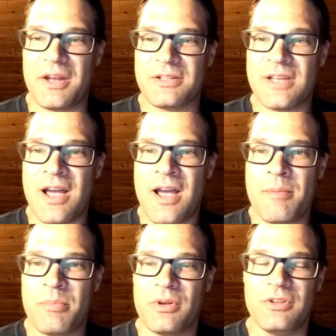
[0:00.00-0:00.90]
at a
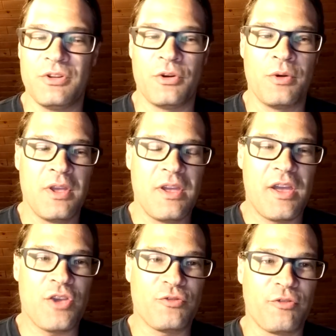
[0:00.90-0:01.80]
time, but
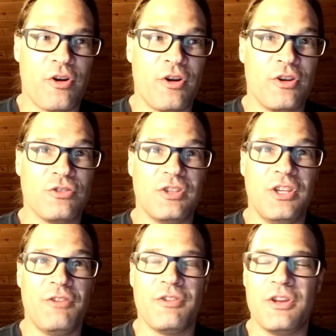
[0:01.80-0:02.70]
as far as
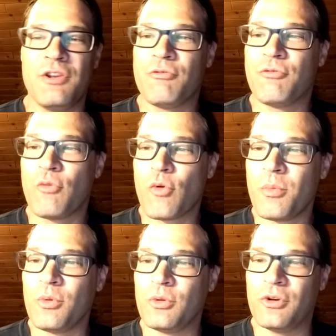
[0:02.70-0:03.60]
even
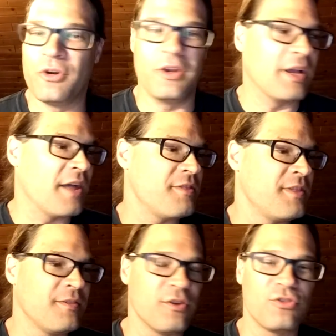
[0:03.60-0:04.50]
informal learning, I
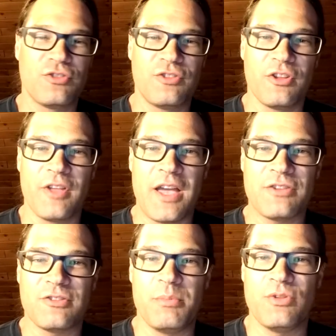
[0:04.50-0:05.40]
think there still
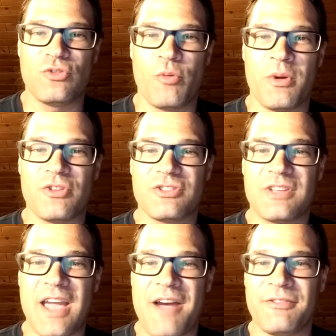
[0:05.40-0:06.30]
has to be so much
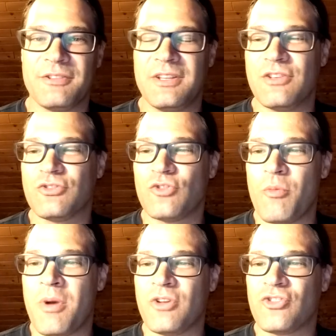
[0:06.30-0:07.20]
scaffolding and so
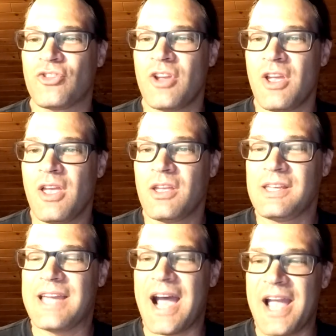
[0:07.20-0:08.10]
much
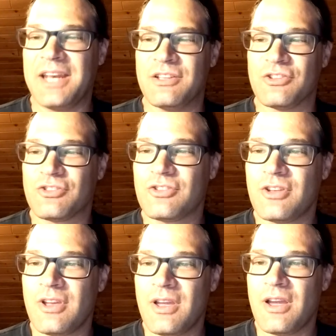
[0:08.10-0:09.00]
guidance
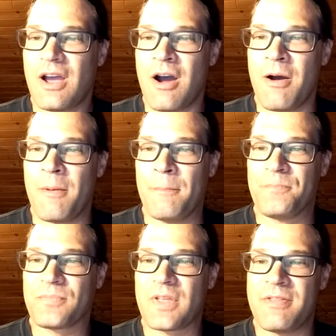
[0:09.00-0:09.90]

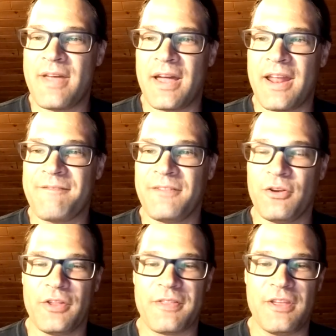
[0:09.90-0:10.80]
that I
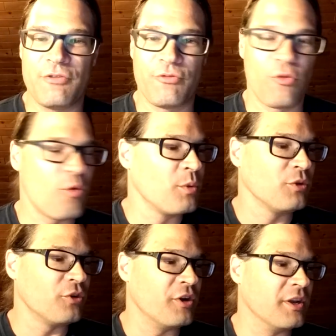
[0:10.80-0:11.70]
feel like the informal
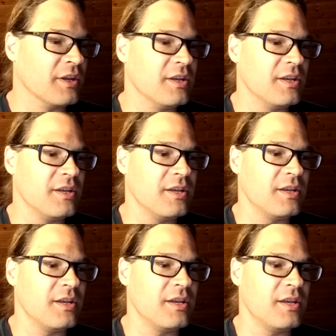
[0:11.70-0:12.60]
learning
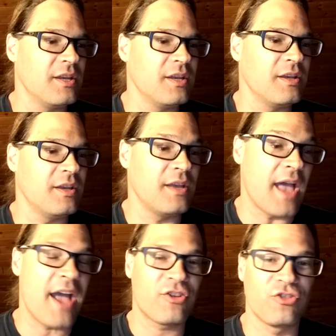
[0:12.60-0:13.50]

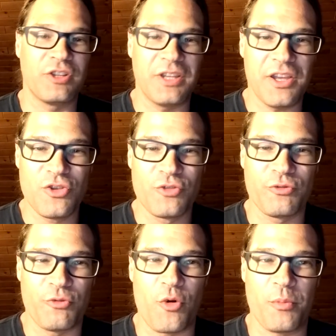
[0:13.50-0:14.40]
actually is
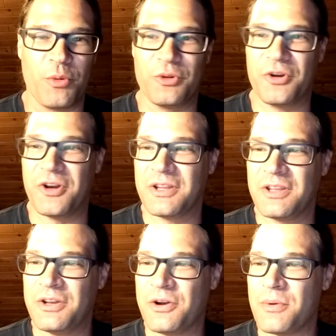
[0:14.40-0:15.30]
formal learning.
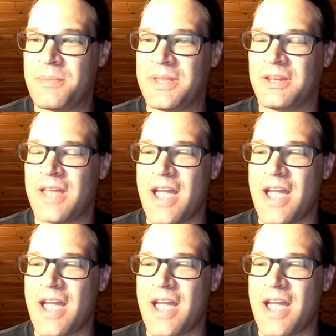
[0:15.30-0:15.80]
I mean,